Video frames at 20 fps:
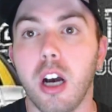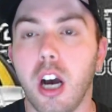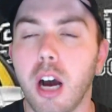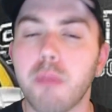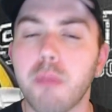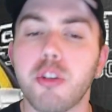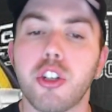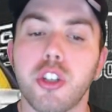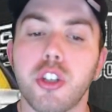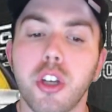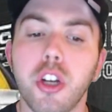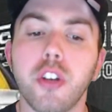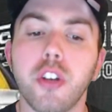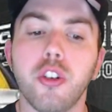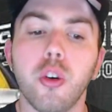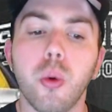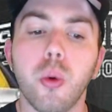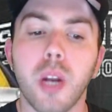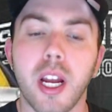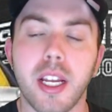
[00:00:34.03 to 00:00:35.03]
just going to
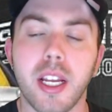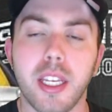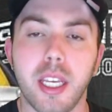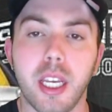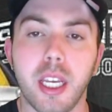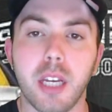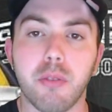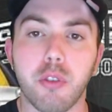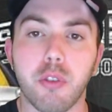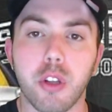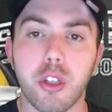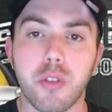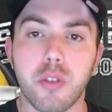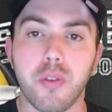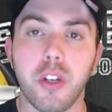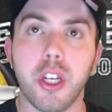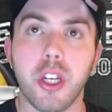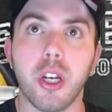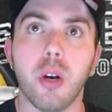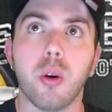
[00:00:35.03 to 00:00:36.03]
do what I can for this
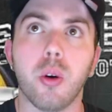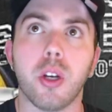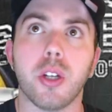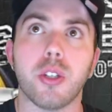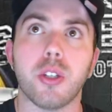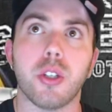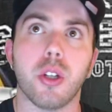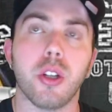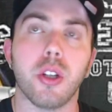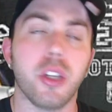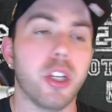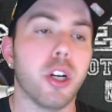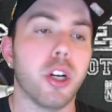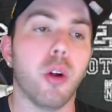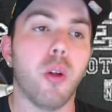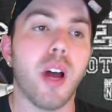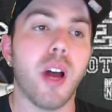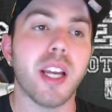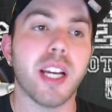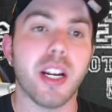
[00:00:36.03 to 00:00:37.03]
video because,
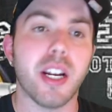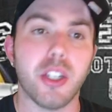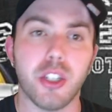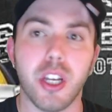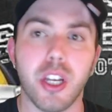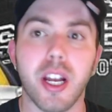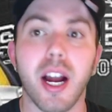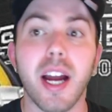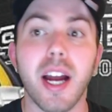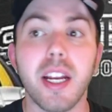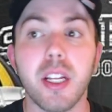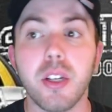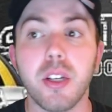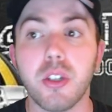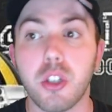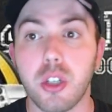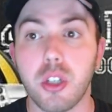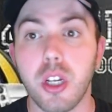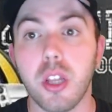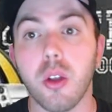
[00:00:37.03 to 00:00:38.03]
like I said, I didn't
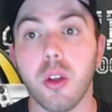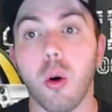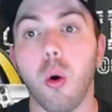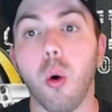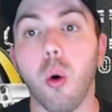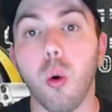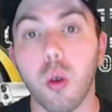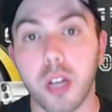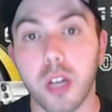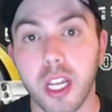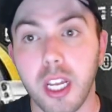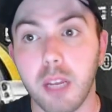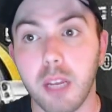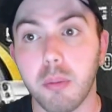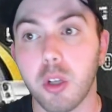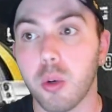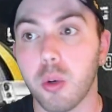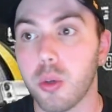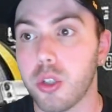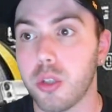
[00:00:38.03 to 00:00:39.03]
see the whole game.
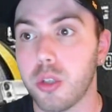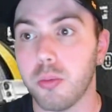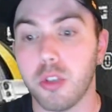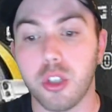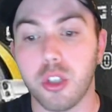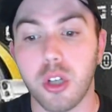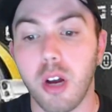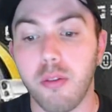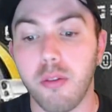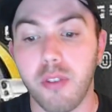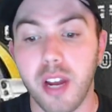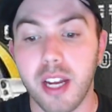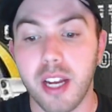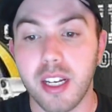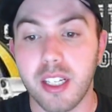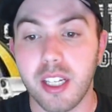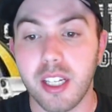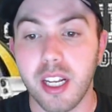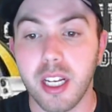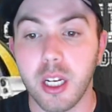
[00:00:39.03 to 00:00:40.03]
There was some stuff I had
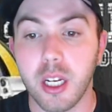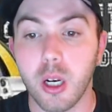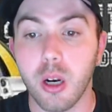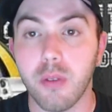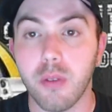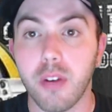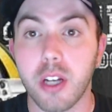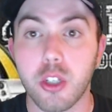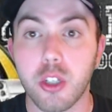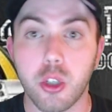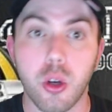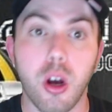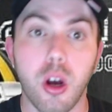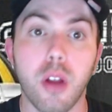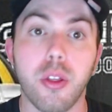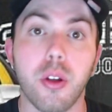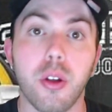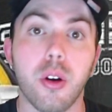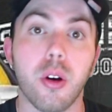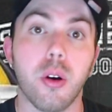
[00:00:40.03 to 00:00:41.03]
to take care of. I saw
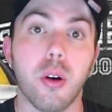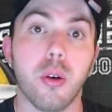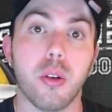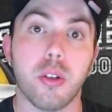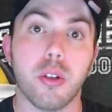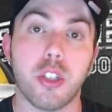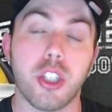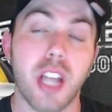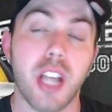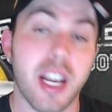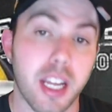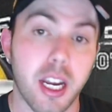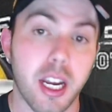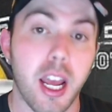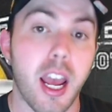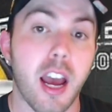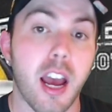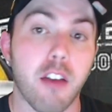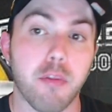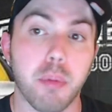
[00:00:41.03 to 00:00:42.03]
the second
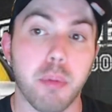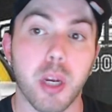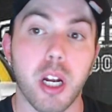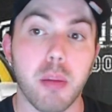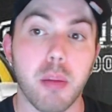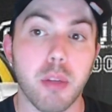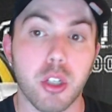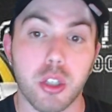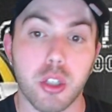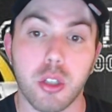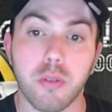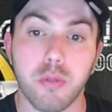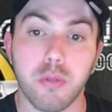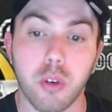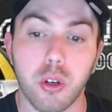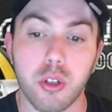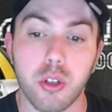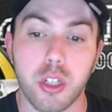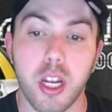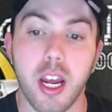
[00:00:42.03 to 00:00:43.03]
half, but I missed the
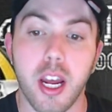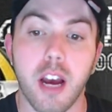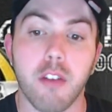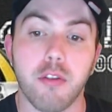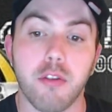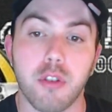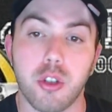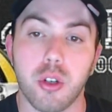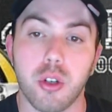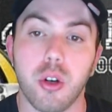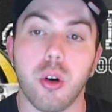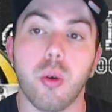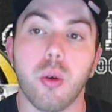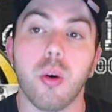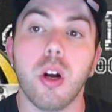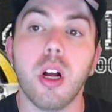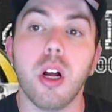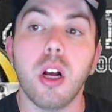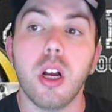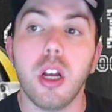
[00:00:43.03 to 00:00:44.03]
first half. So
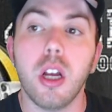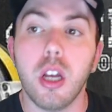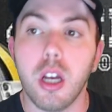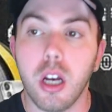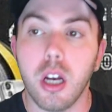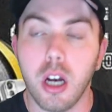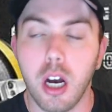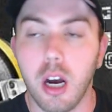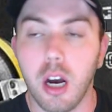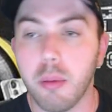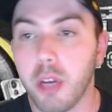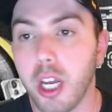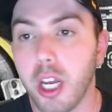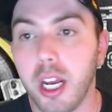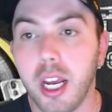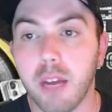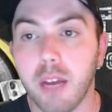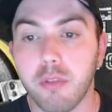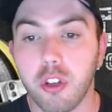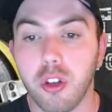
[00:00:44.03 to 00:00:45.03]
I'm going to
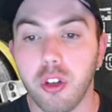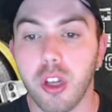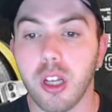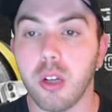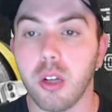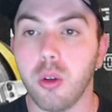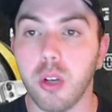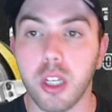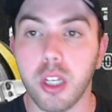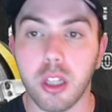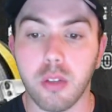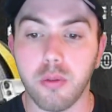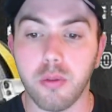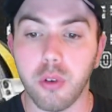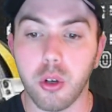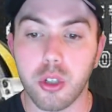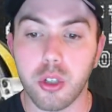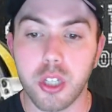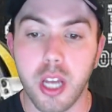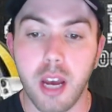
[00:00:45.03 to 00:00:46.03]
have to take a look at the
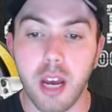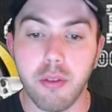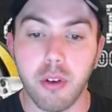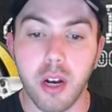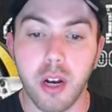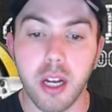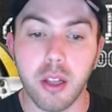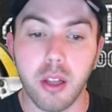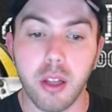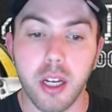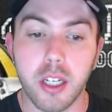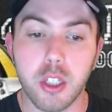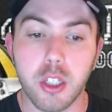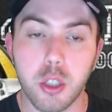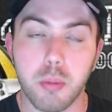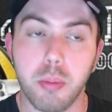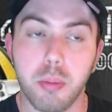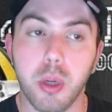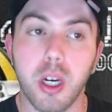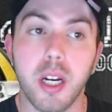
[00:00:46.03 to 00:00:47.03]
first half
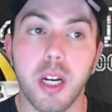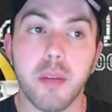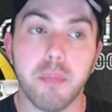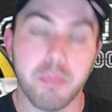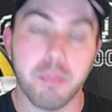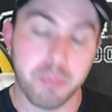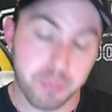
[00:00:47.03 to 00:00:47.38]
highlights. But